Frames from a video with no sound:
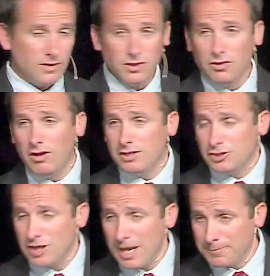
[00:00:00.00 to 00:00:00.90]
The
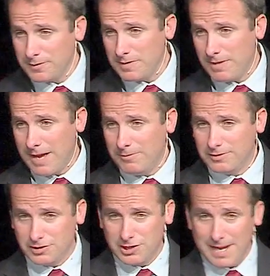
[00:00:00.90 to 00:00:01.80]
longest chapter in the Bible
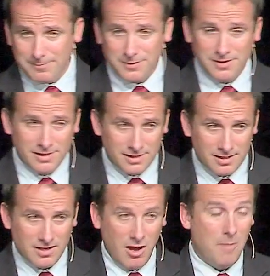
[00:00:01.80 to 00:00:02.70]
is a chapter
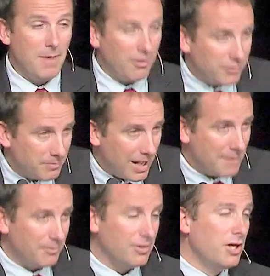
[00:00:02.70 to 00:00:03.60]
about the
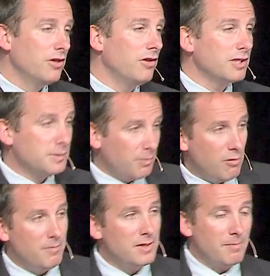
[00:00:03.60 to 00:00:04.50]
Bible. The longest
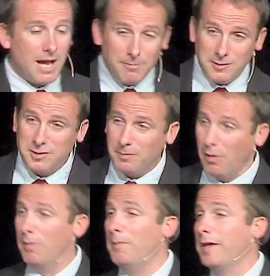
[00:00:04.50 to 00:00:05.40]
poem in the Bible is a
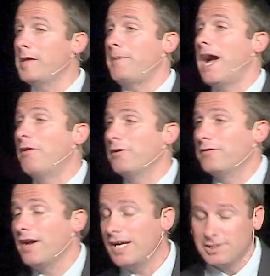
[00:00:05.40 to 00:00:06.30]
poem about the power
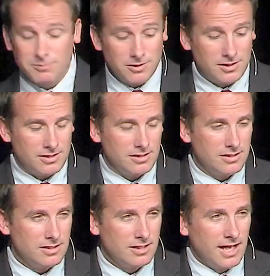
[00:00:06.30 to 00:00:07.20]
of God's Word.
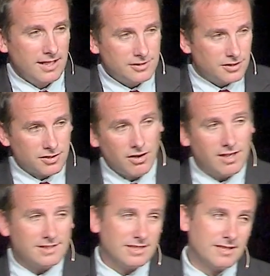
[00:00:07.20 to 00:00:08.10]
It's an
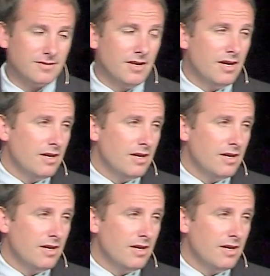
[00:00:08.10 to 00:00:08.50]
acrostic of